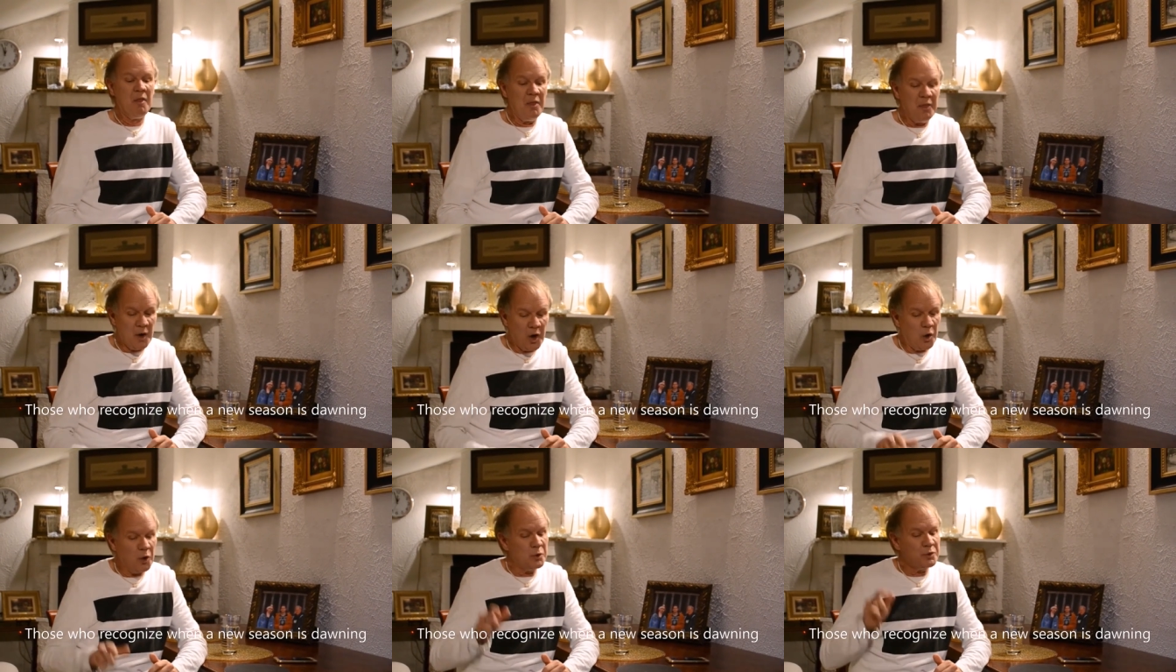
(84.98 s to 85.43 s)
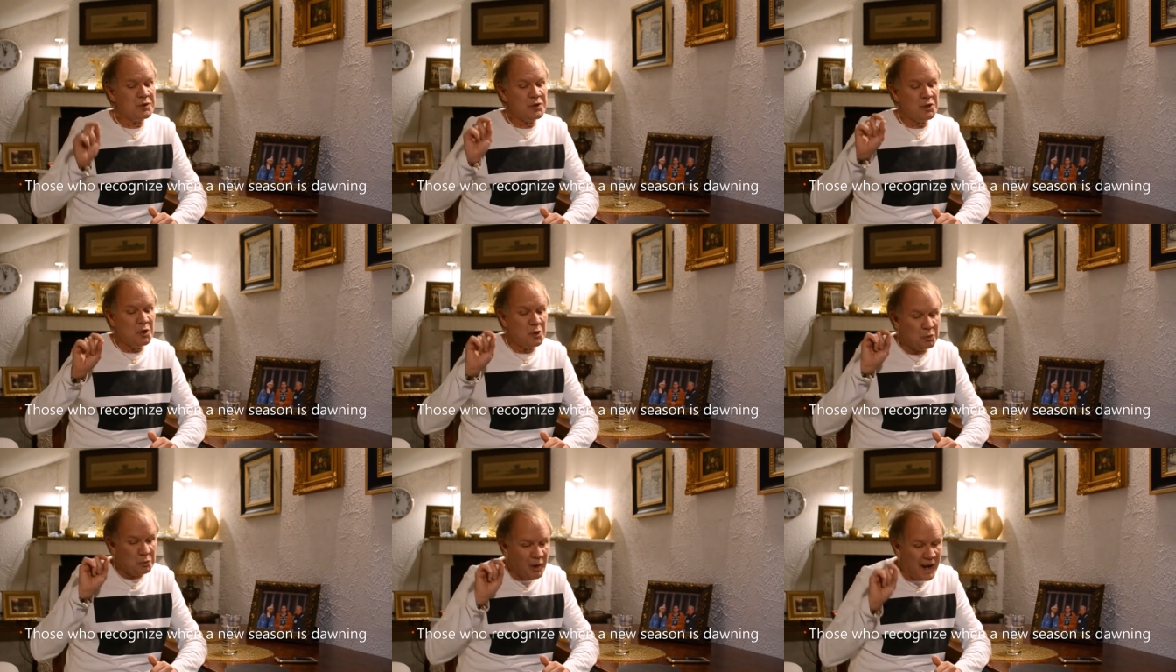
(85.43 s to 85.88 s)
those
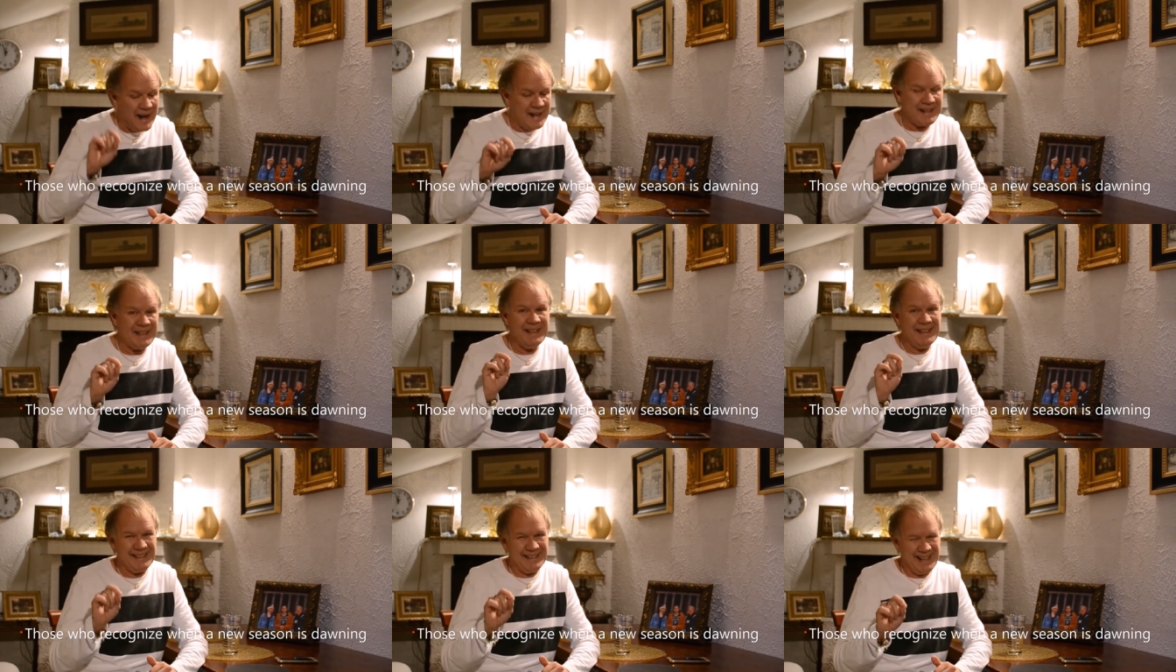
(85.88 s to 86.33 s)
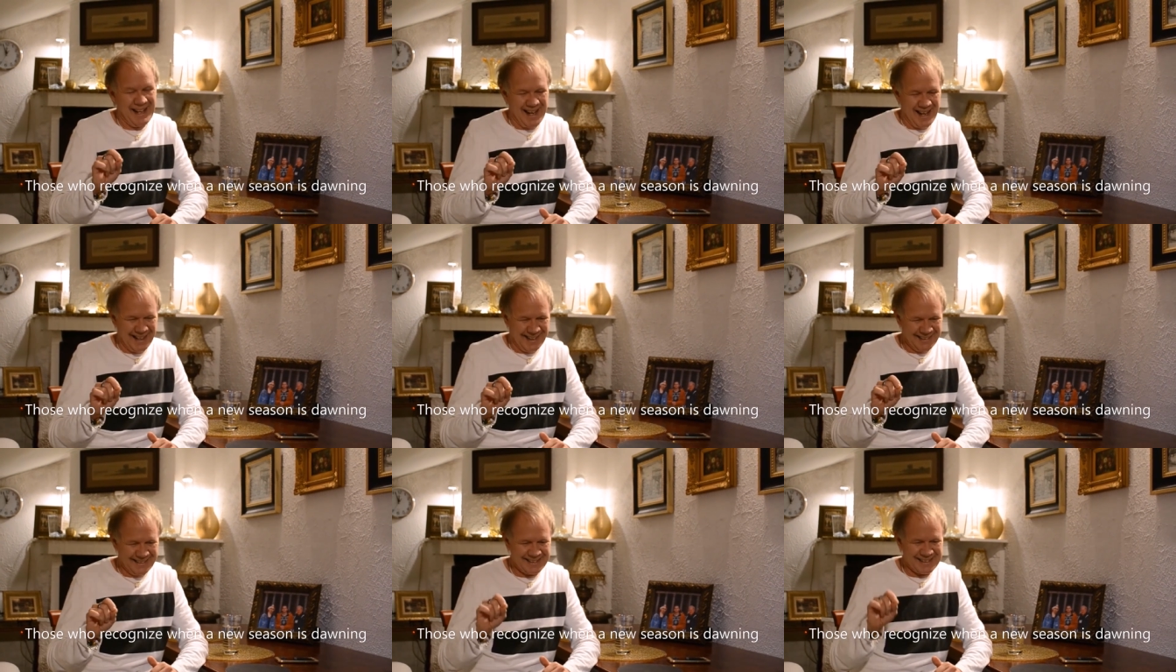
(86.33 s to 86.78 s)
who
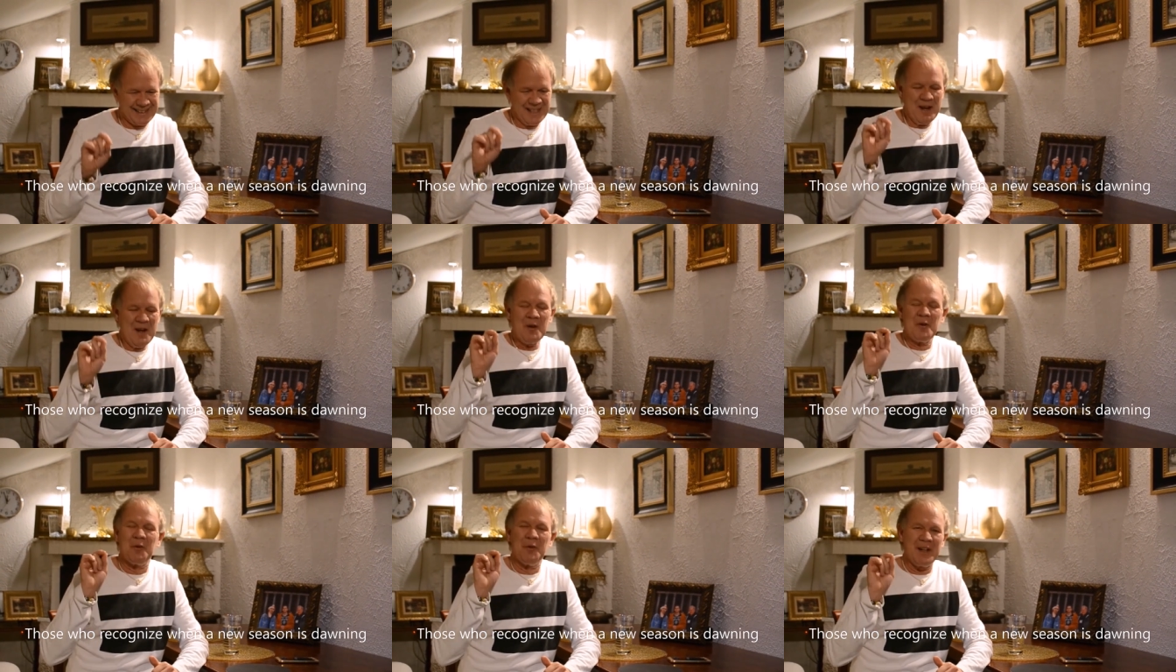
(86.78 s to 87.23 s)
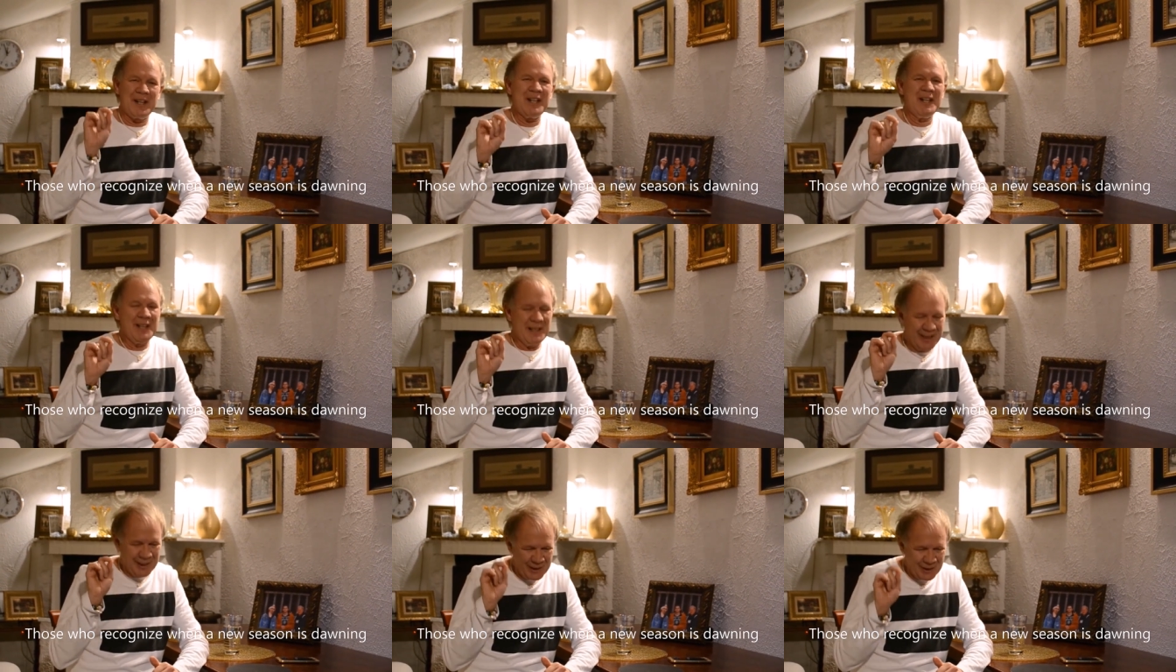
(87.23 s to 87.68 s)
recognize when
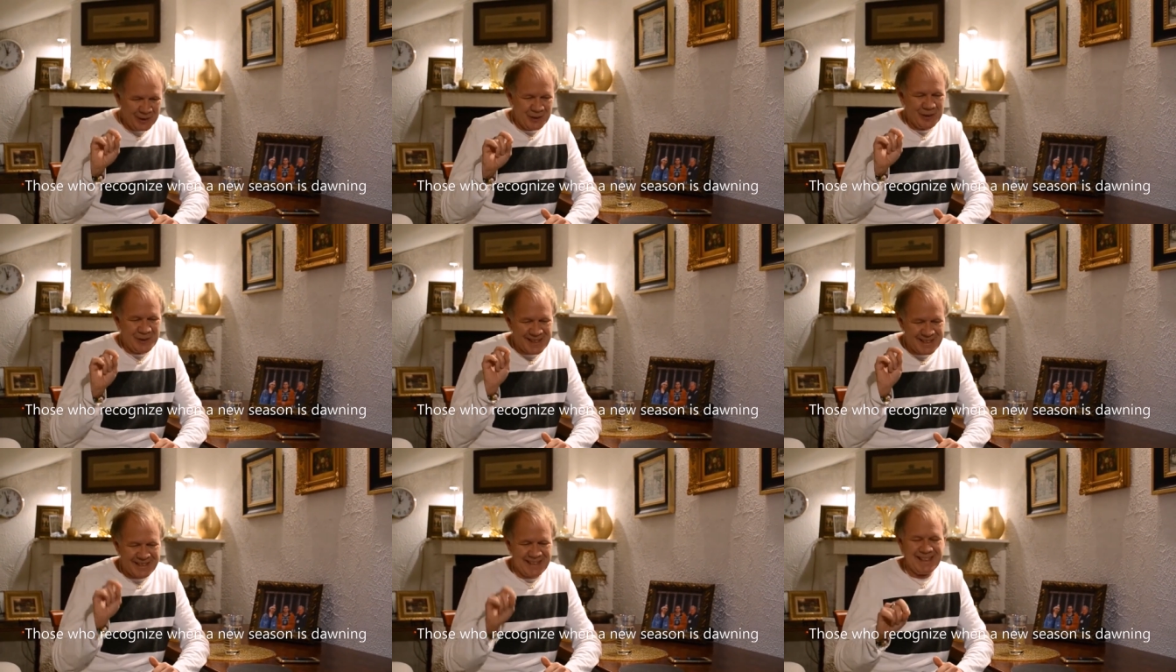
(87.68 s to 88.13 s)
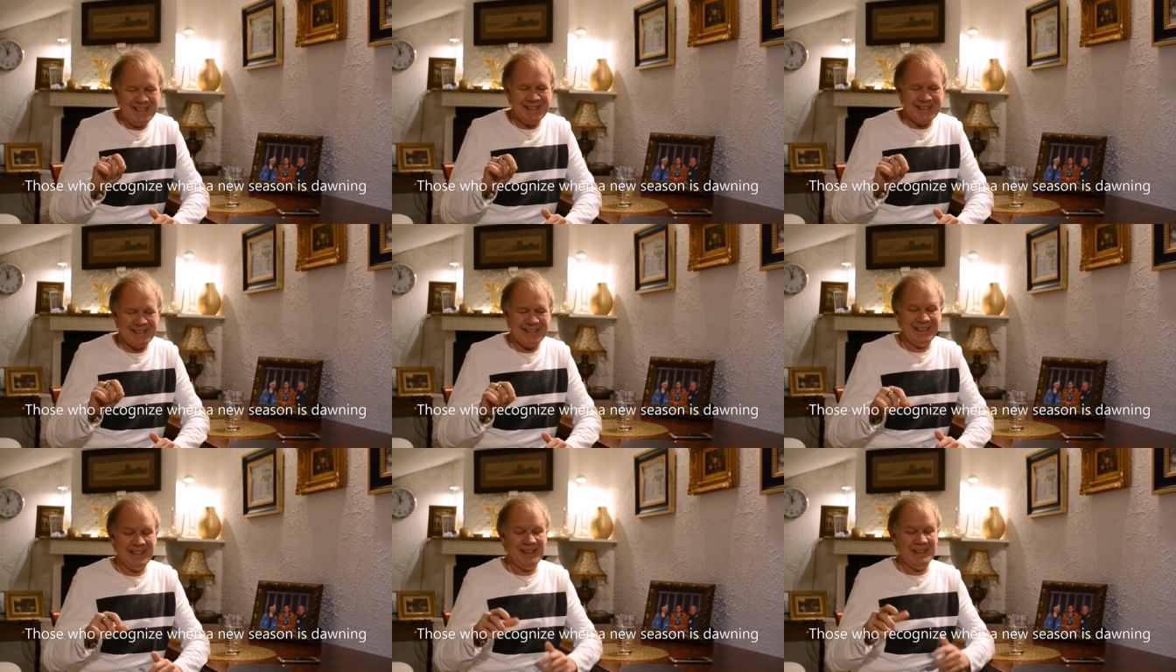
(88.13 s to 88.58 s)
a new
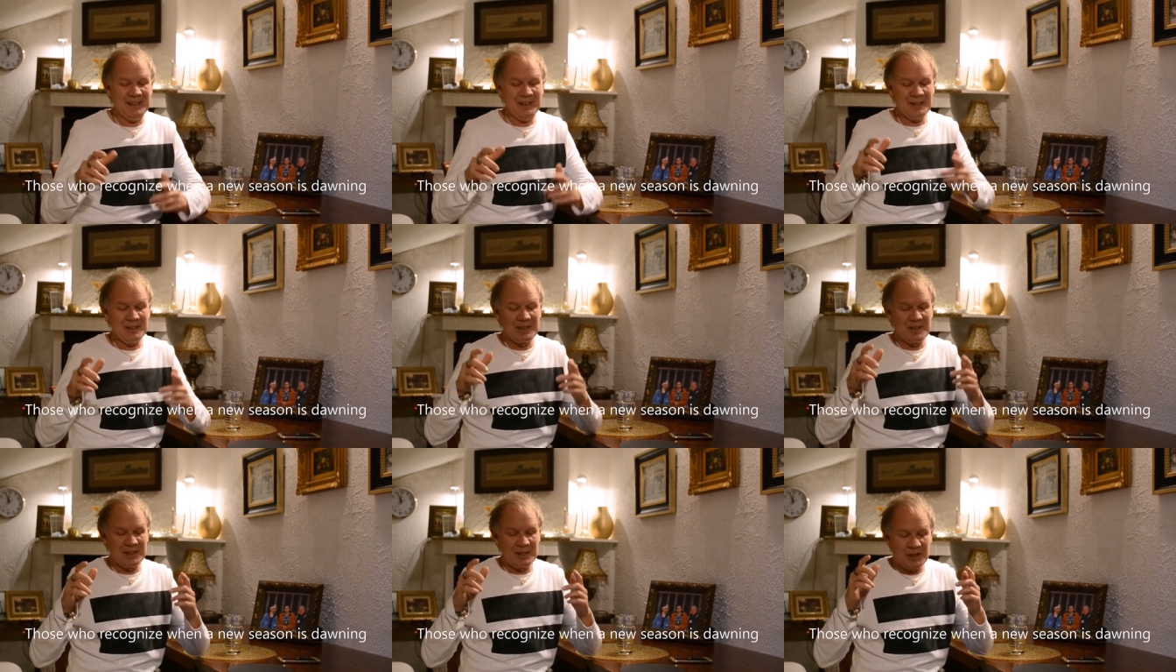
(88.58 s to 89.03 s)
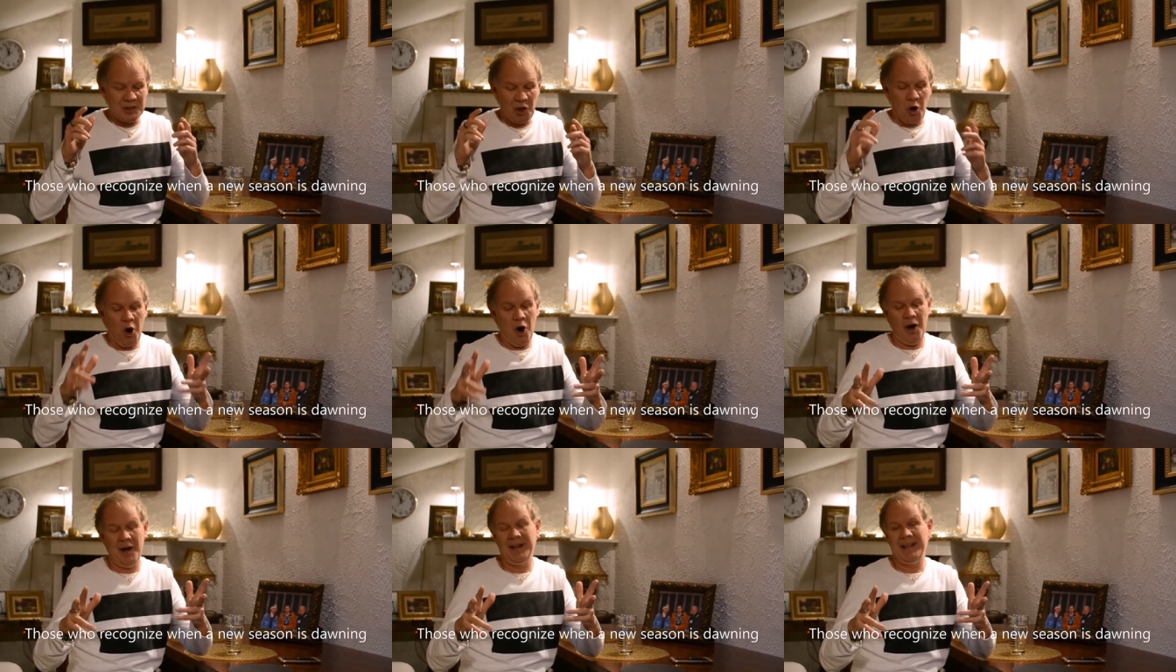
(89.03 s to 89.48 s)
season is
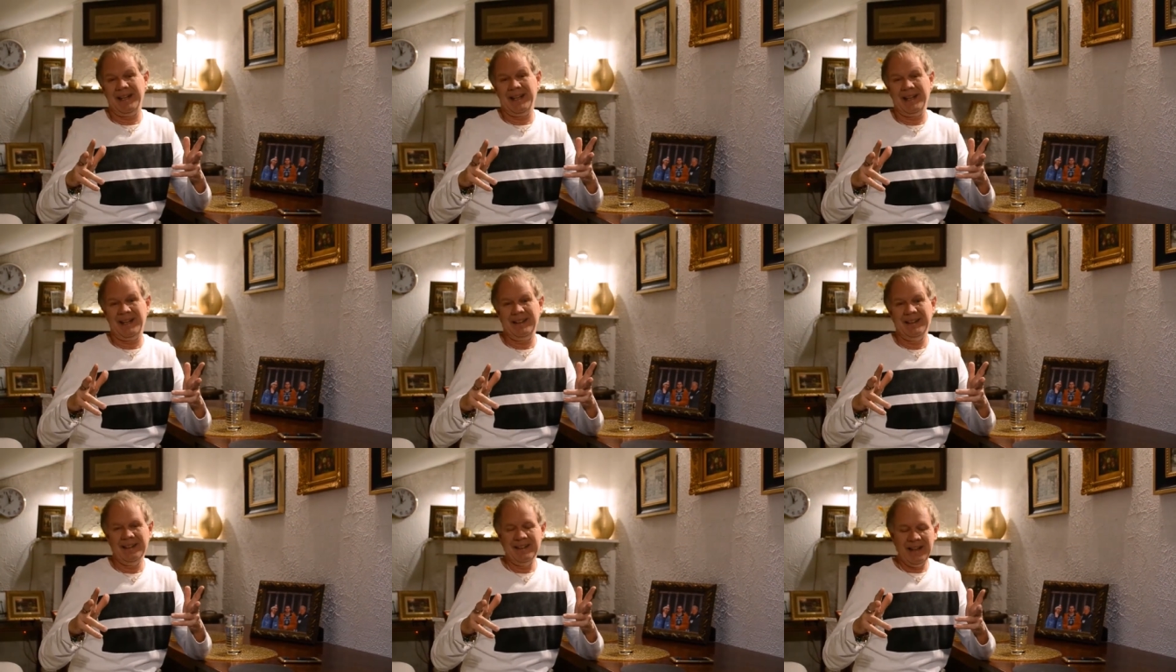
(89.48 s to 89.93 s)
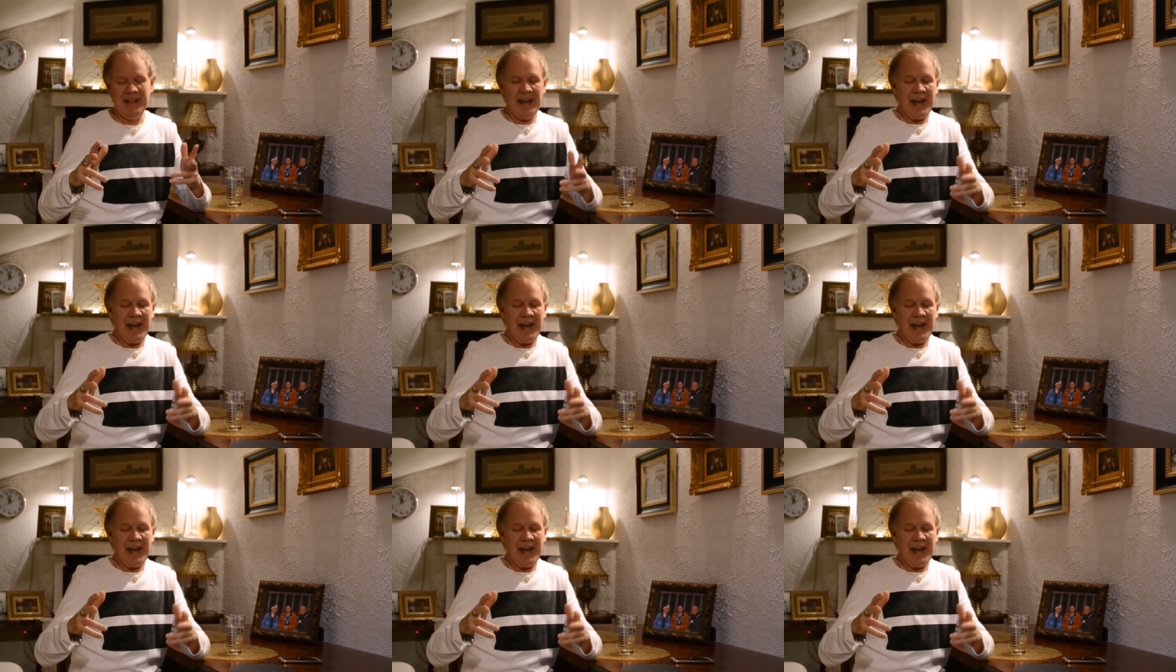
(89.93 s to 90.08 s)
dawning